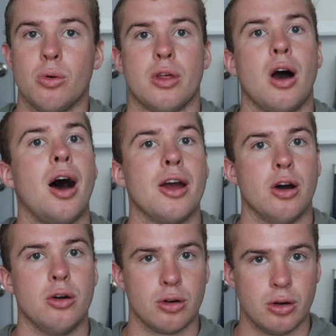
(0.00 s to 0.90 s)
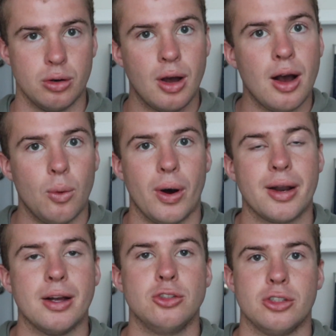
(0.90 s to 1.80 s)
or the IOO
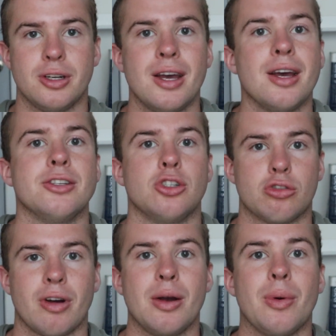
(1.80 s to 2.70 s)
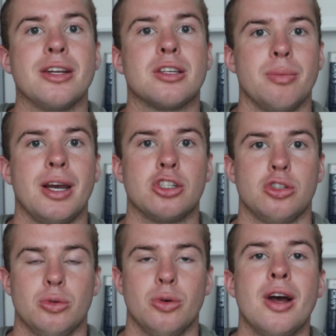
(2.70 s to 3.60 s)
100 is a great way to make
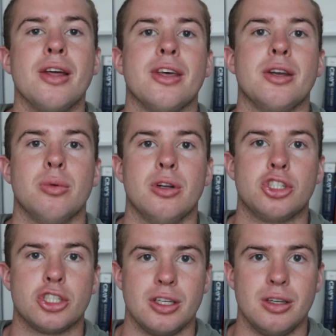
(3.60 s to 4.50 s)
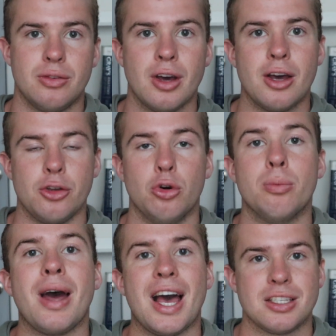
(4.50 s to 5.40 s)
sure that you will achieve your
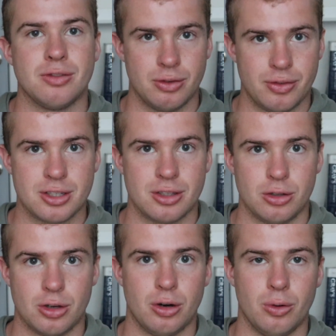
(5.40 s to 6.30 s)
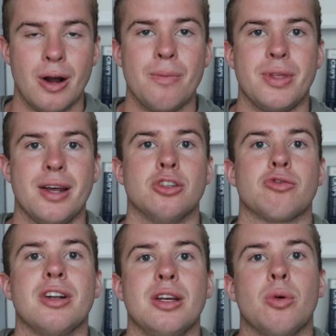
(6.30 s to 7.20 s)
passive investing goal that is
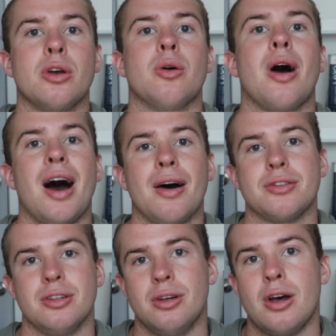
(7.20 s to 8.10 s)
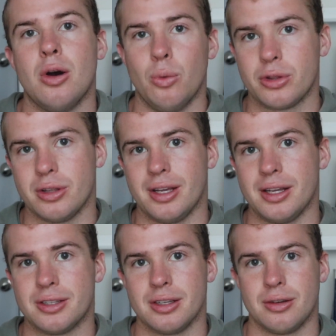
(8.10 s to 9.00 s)
really what you're after with an
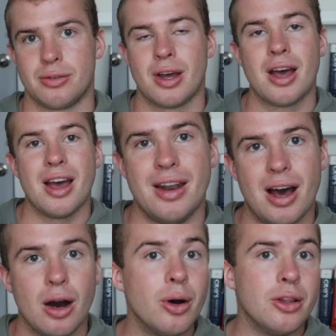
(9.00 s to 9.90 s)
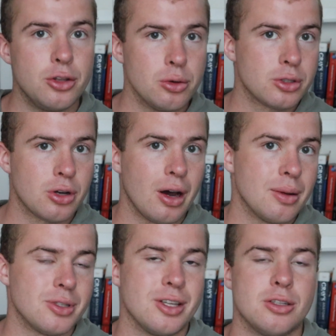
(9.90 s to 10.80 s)
ETF. Now, in newer
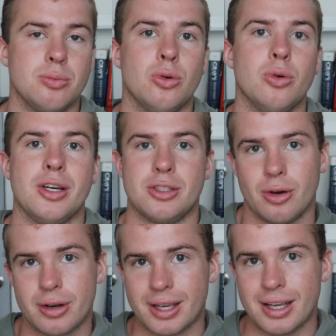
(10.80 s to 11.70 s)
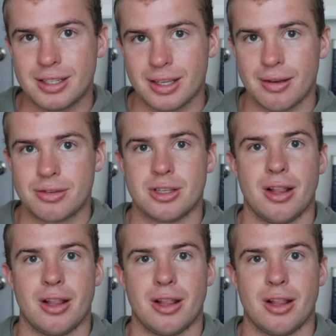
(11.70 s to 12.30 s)
times, there's more exotic ETFs